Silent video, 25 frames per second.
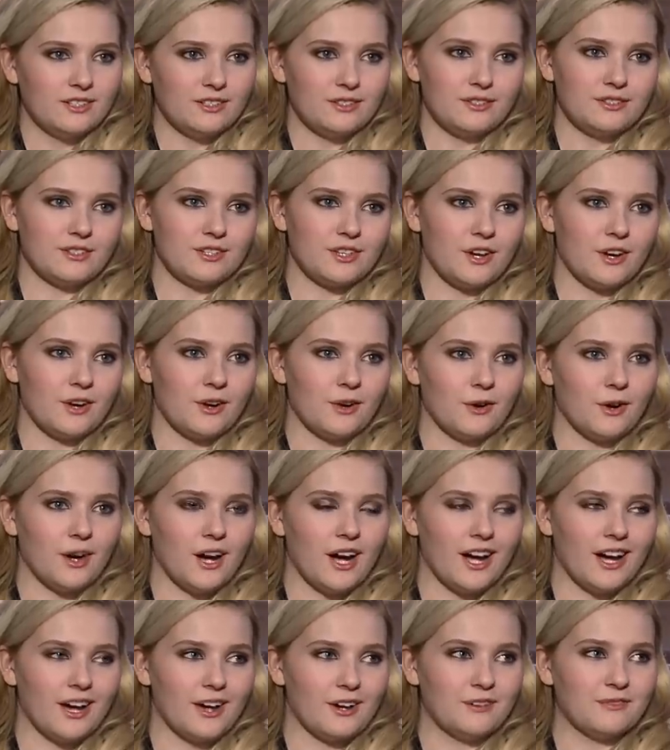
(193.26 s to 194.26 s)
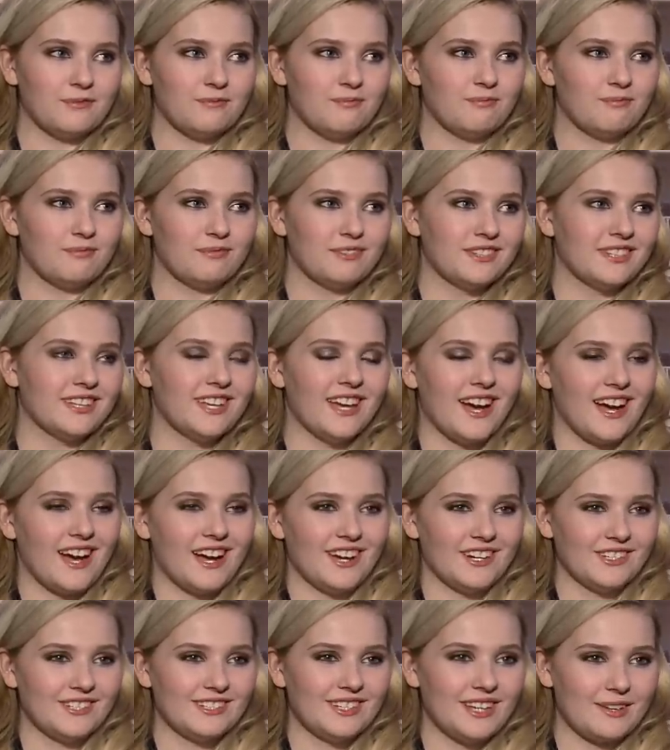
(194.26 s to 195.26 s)
So, yeah,
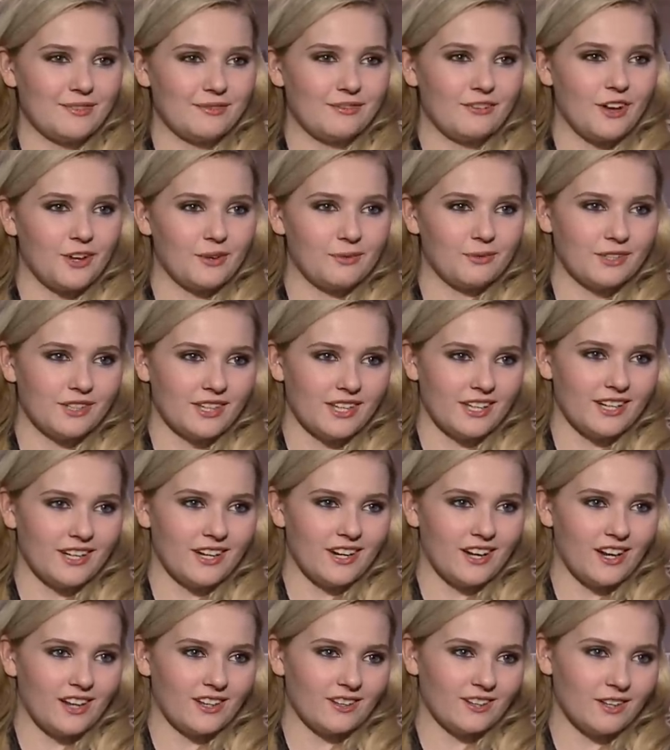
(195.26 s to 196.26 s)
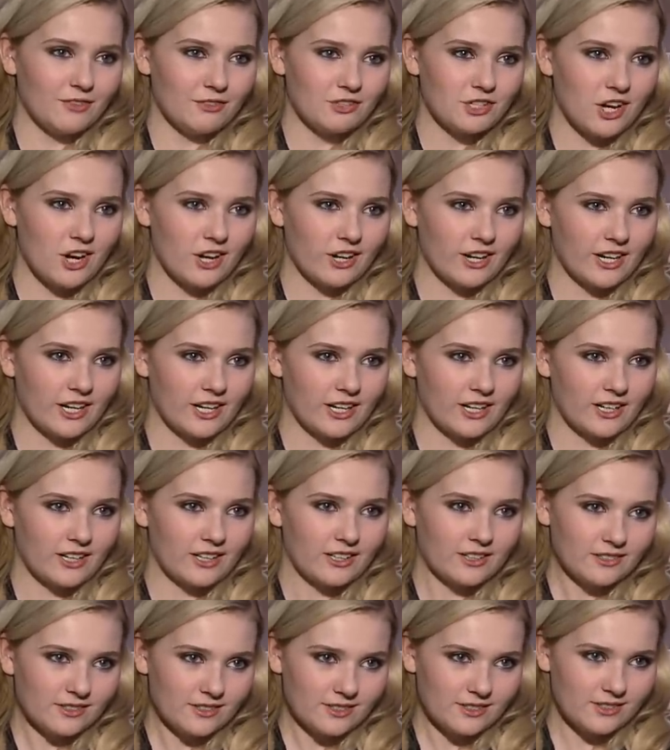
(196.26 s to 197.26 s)
I just have fun with it. And I love talking
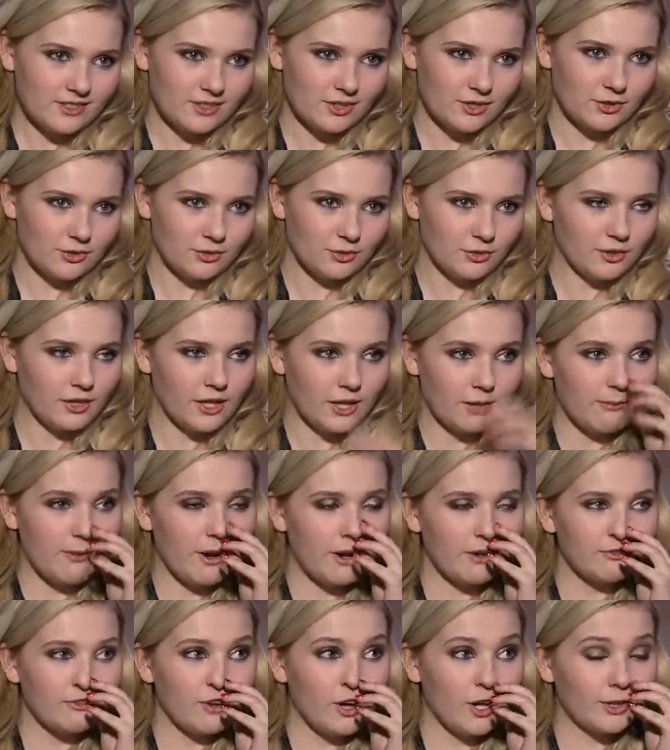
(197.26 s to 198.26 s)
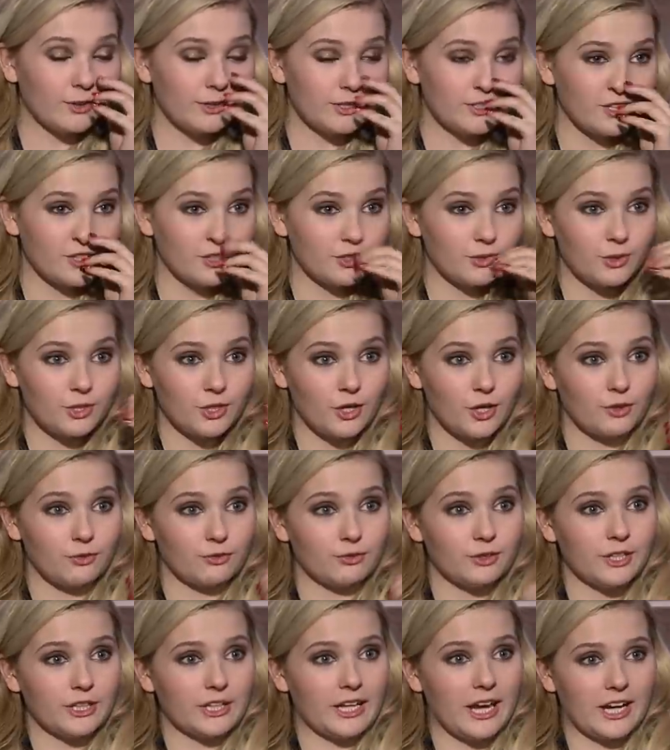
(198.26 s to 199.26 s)
to, like, my followers on Twitter are
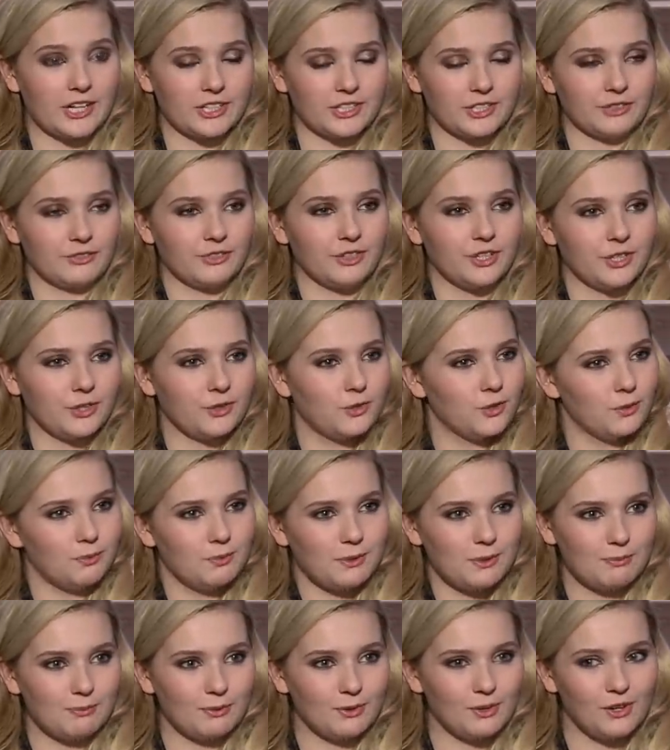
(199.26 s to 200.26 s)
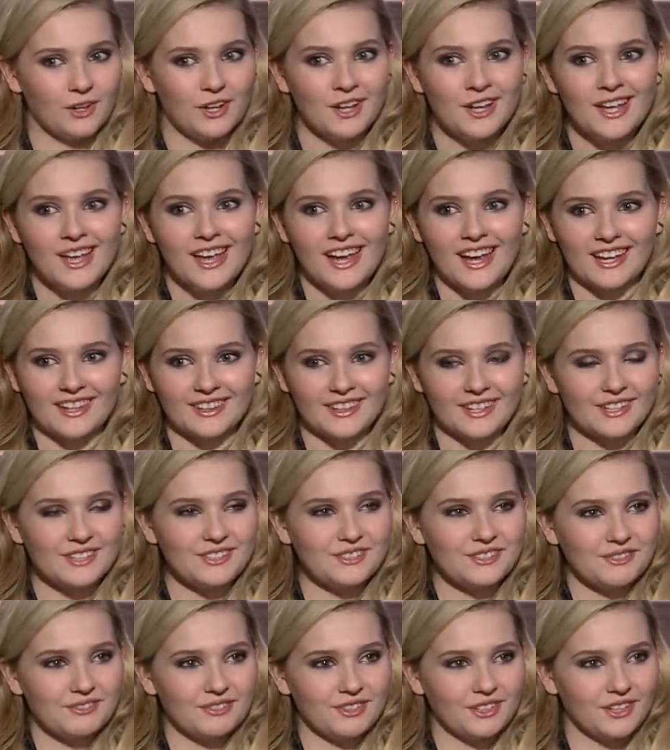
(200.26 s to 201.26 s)
really actually really cool people, and they
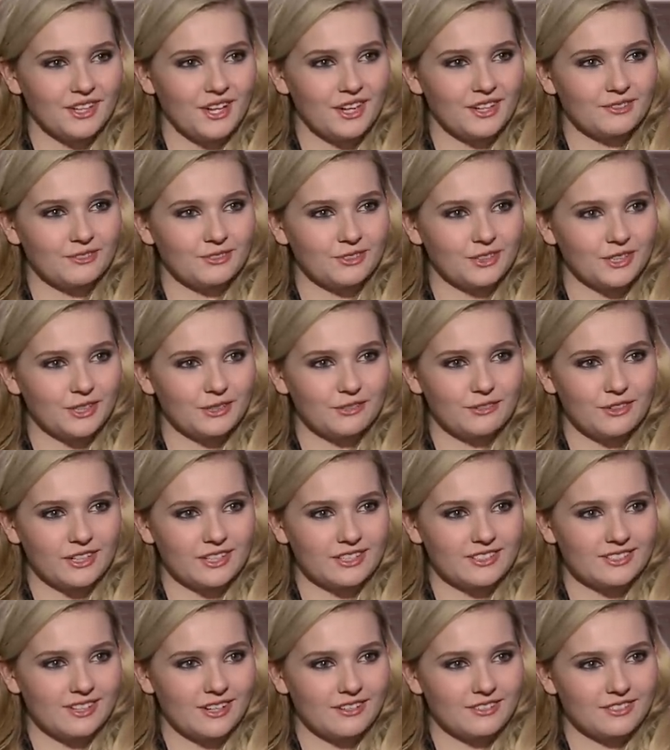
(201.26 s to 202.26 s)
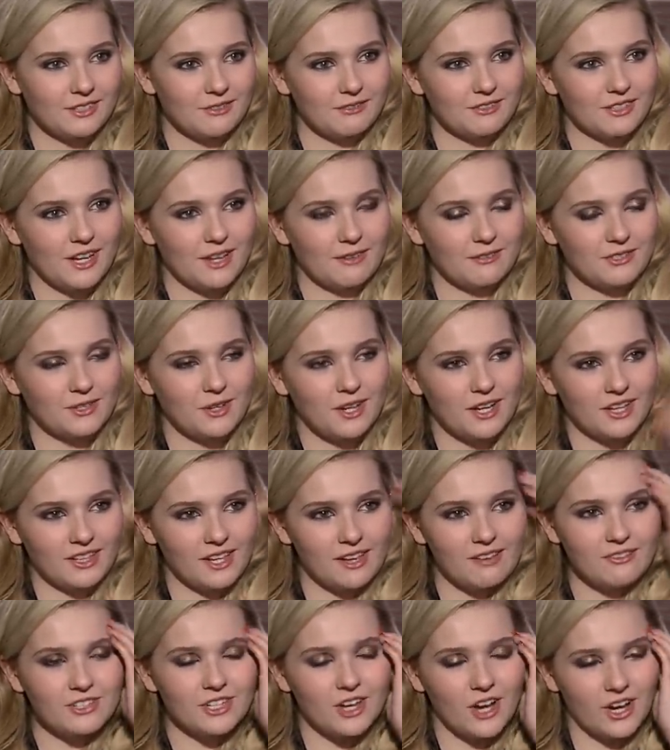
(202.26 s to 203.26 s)
tweet me a lot of really funny stuff sometimes, so I
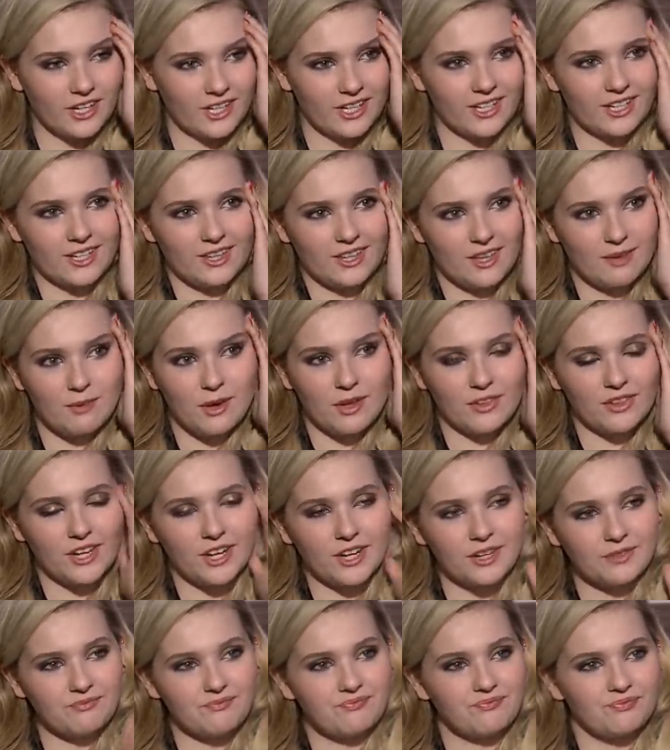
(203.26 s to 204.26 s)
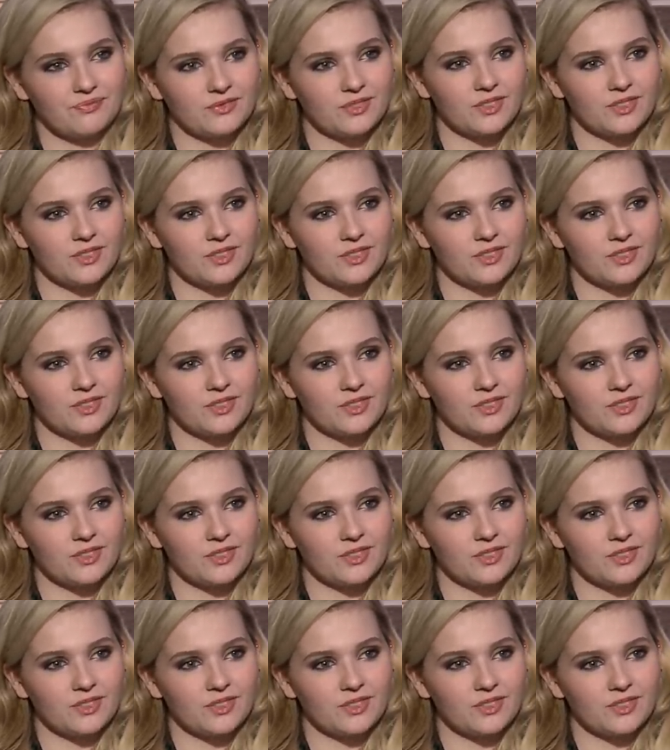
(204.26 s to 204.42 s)
love talking to them on there.